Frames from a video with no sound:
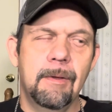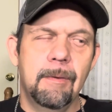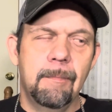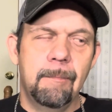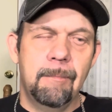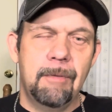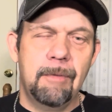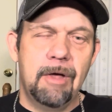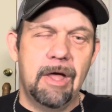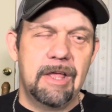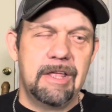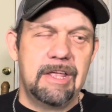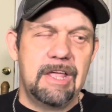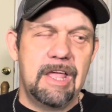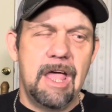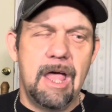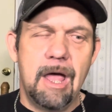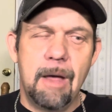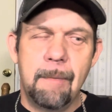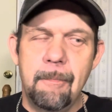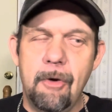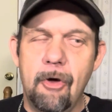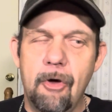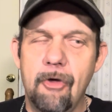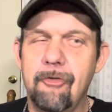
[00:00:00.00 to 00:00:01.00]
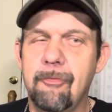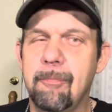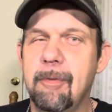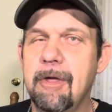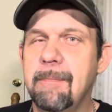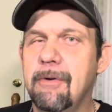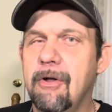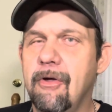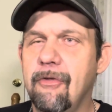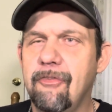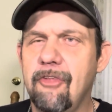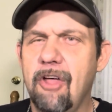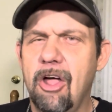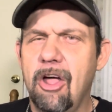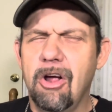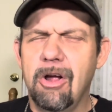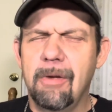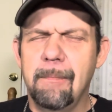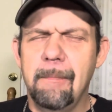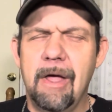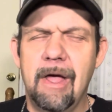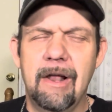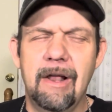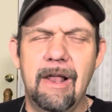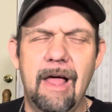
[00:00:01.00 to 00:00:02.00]
but yeah, most people don't talk
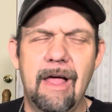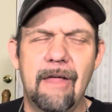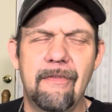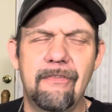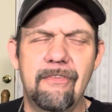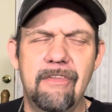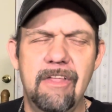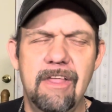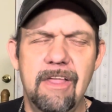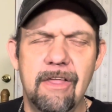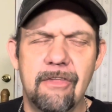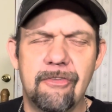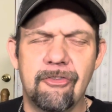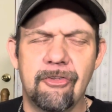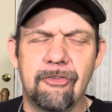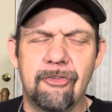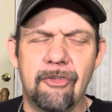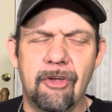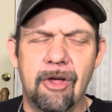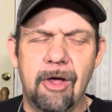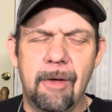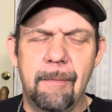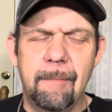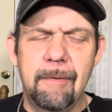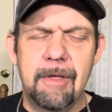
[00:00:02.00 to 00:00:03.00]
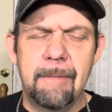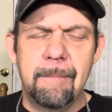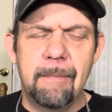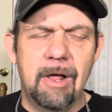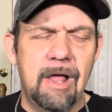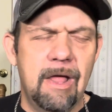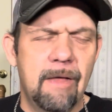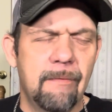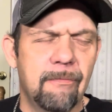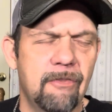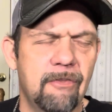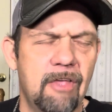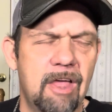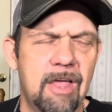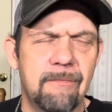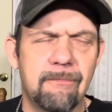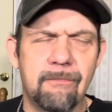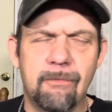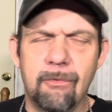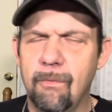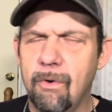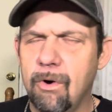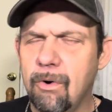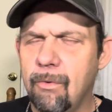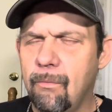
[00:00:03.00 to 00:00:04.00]
about it like this. So I mean, but I'm
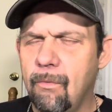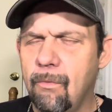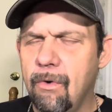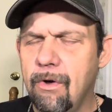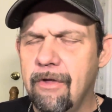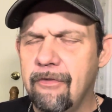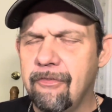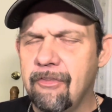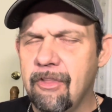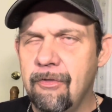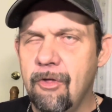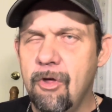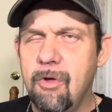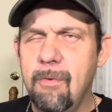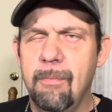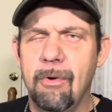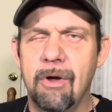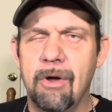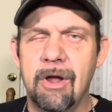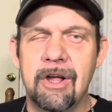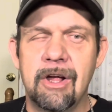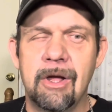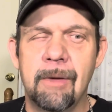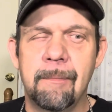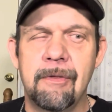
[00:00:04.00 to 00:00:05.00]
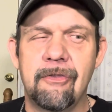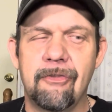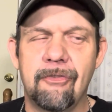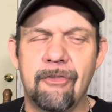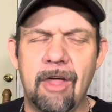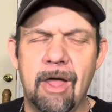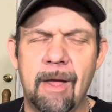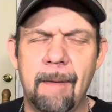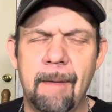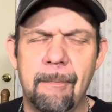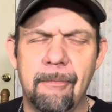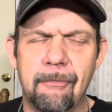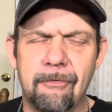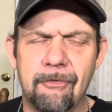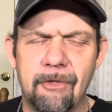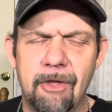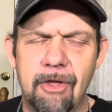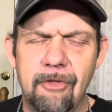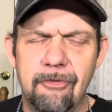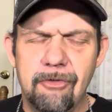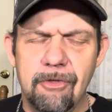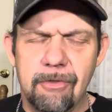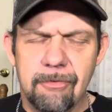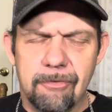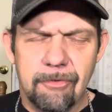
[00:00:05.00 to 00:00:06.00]
thankful for the ones that do bring up this type of
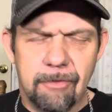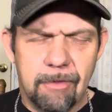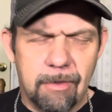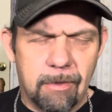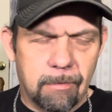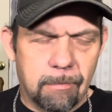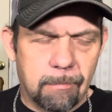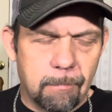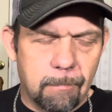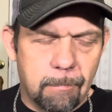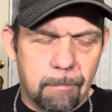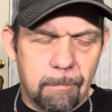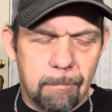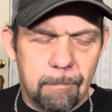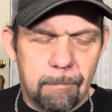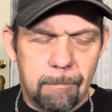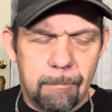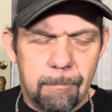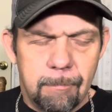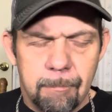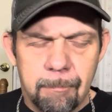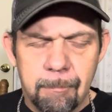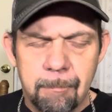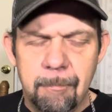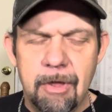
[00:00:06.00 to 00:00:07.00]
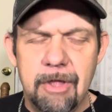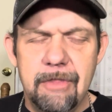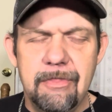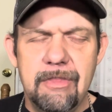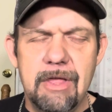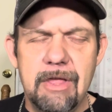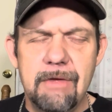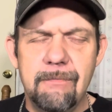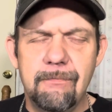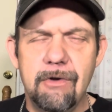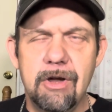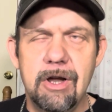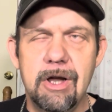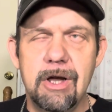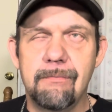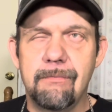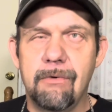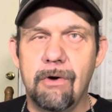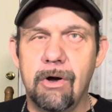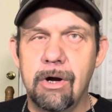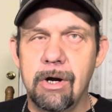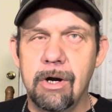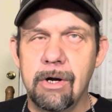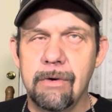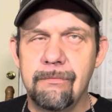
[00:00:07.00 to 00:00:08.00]
subjects. But they're very
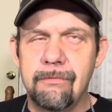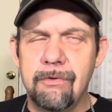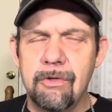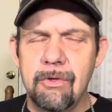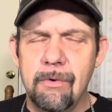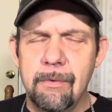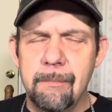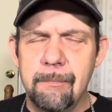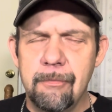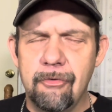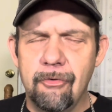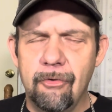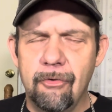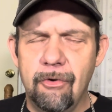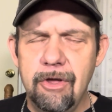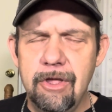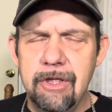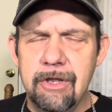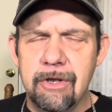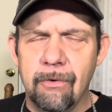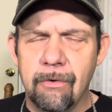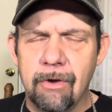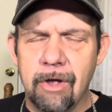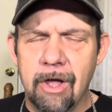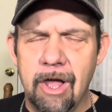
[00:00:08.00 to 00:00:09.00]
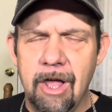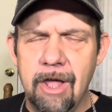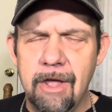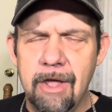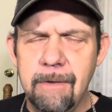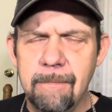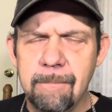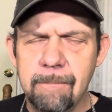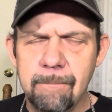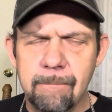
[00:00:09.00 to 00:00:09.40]
far and few in between, okay?